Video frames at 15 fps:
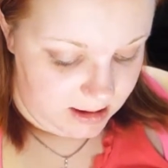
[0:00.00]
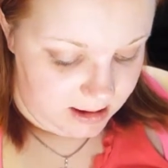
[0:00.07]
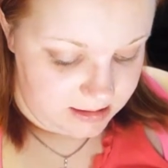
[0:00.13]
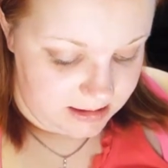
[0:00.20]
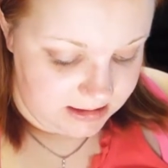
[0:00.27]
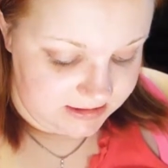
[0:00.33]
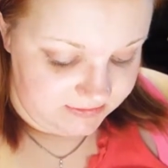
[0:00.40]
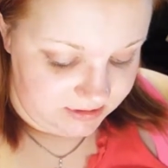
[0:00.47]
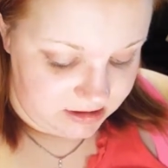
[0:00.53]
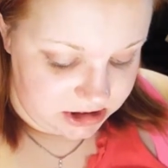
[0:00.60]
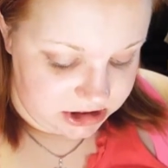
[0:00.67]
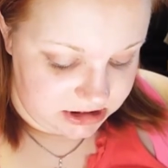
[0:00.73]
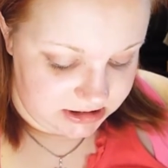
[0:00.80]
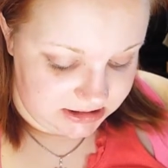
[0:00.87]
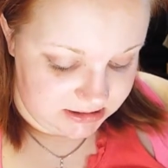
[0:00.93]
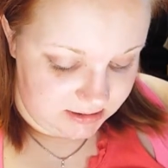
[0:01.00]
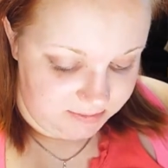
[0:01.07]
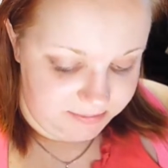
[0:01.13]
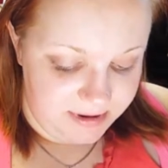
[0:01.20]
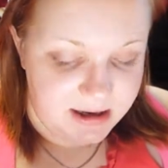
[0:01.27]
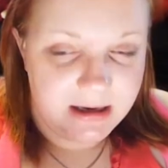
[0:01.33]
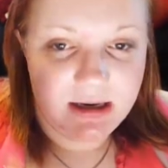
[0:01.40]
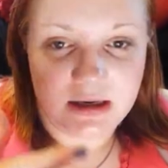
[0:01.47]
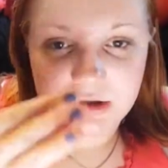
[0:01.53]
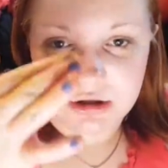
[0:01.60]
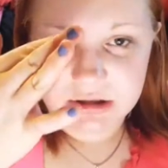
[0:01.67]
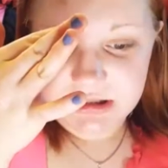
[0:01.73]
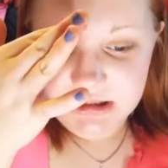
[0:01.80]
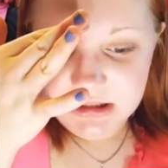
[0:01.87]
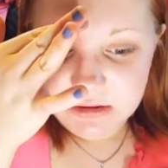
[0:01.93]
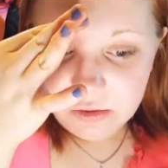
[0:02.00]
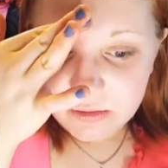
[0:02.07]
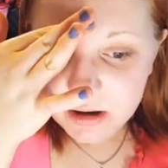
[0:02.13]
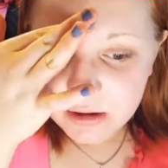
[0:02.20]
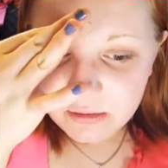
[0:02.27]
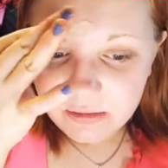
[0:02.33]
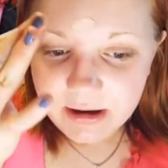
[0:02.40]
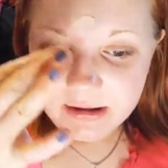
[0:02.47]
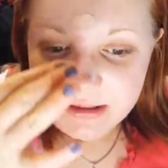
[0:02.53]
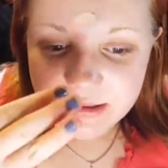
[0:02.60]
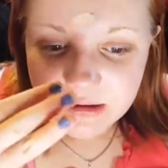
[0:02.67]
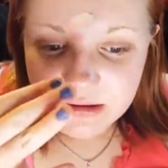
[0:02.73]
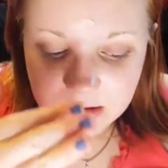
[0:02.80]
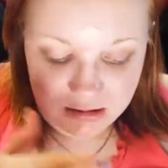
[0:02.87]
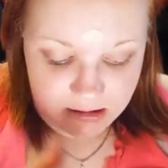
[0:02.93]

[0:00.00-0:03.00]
And this foundation is a bit interesting to work with